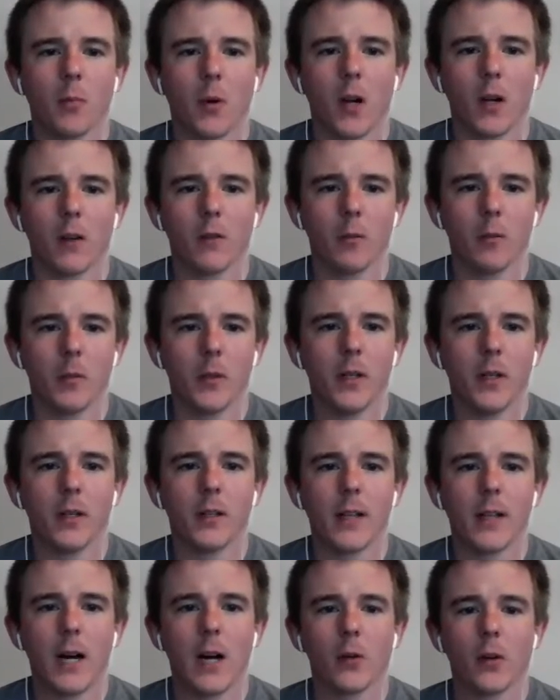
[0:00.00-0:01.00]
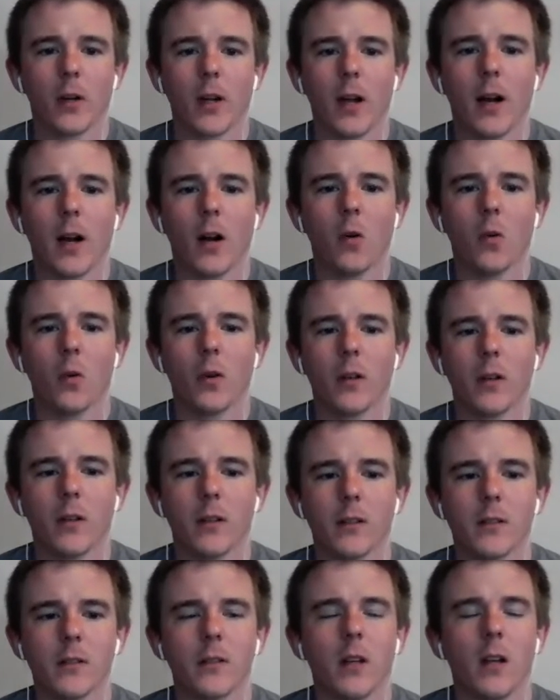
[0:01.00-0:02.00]
part of it being down and out
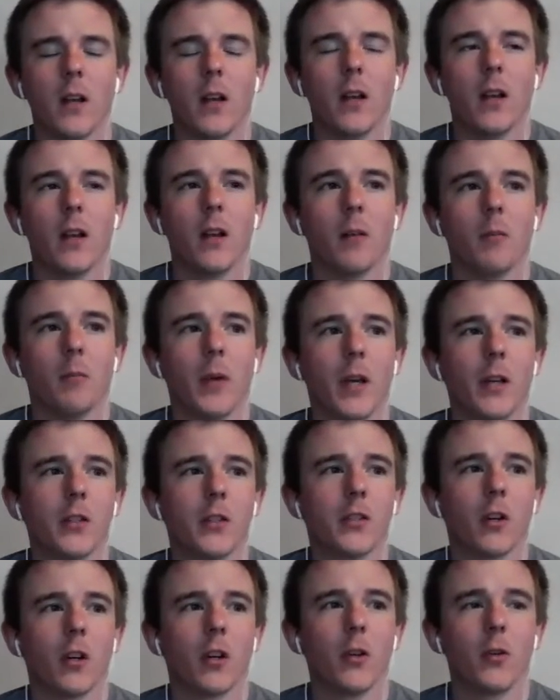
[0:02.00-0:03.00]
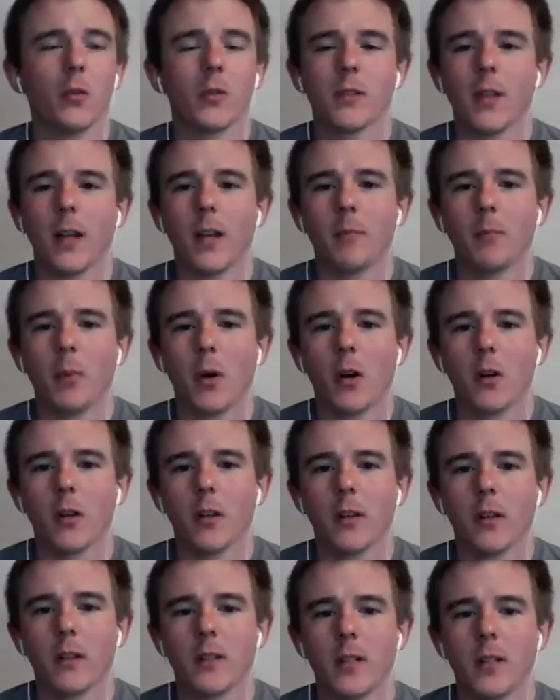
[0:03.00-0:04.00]
is make sure you stay part
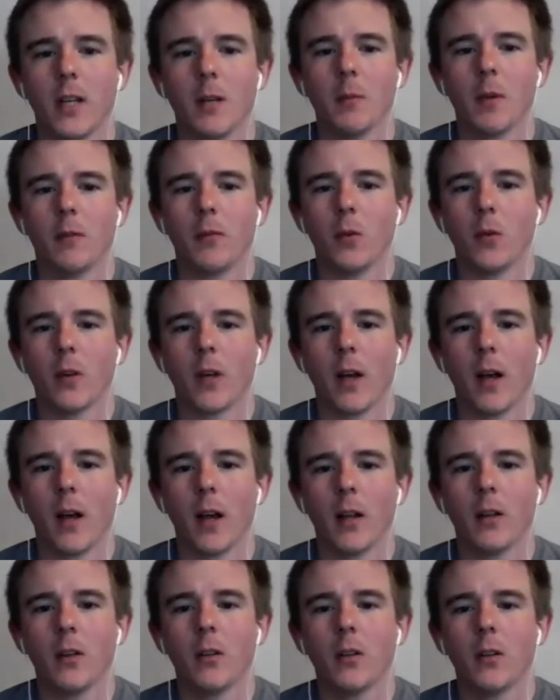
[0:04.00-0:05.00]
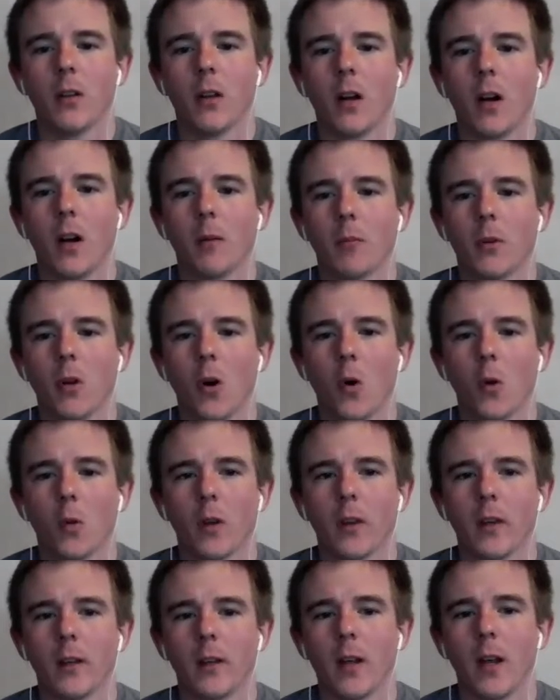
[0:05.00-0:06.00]
of the team if you can. Go to
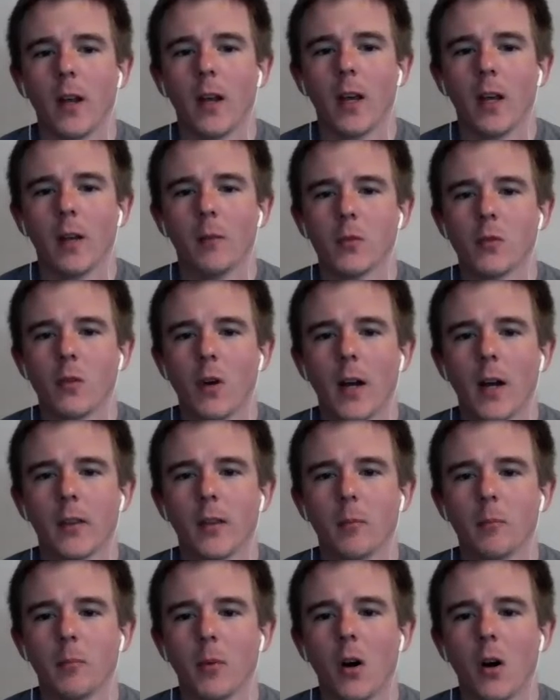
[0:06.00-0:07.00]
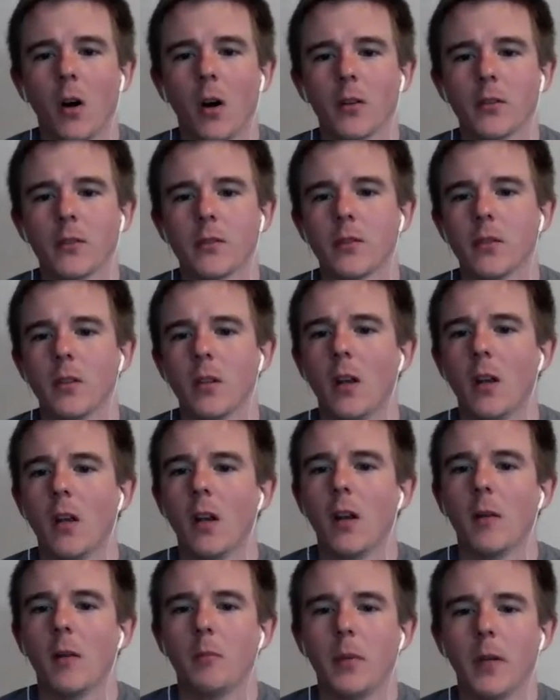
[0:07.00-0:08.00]
the games, ride the bus,
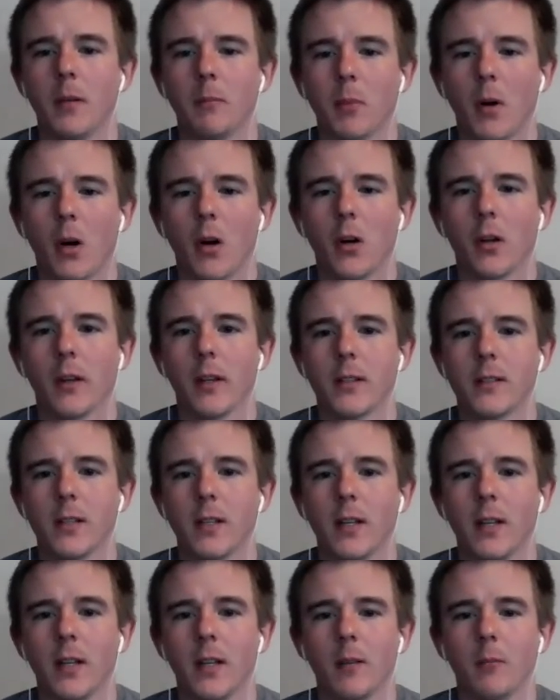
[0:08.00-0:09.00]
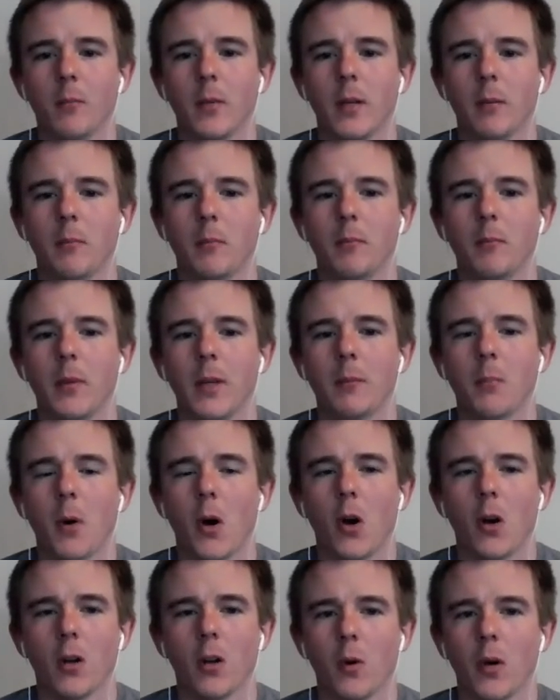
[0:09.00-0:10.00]
be part of the team, be
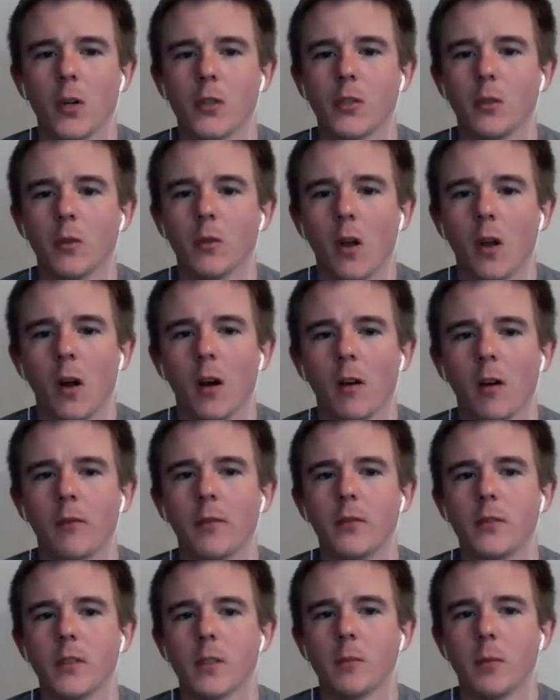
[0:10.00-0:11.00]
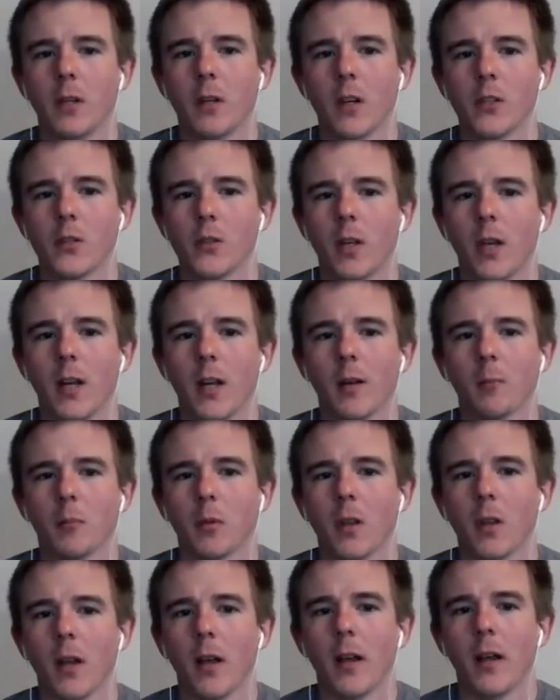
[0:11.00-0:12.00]
part of what you love. Just because you can't
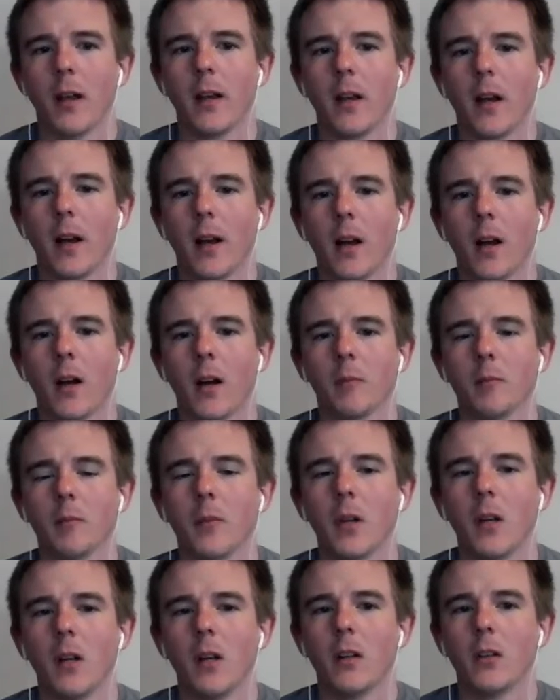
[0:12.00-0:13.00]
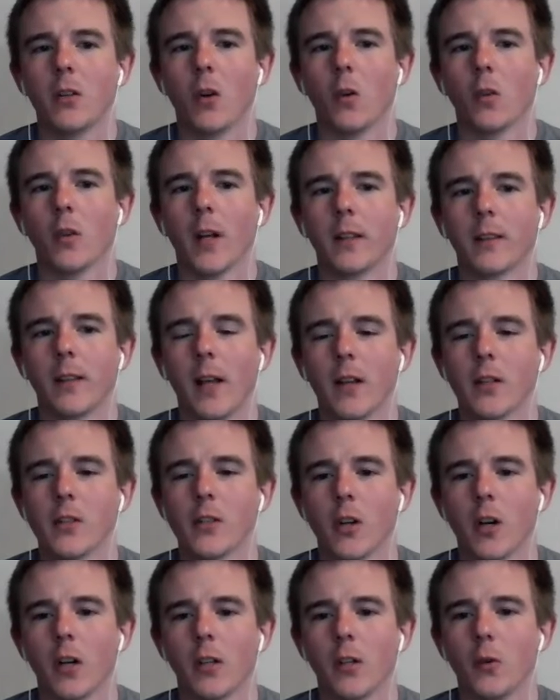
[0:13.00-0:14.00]
play, don't let that
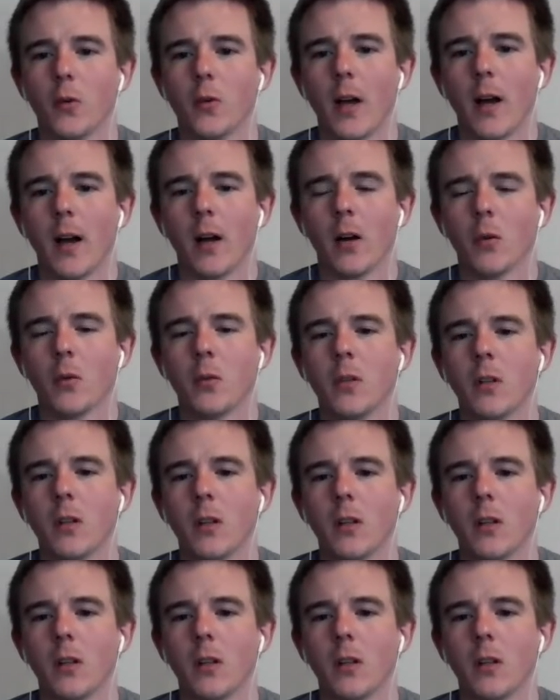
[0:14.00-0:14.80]
shut you down.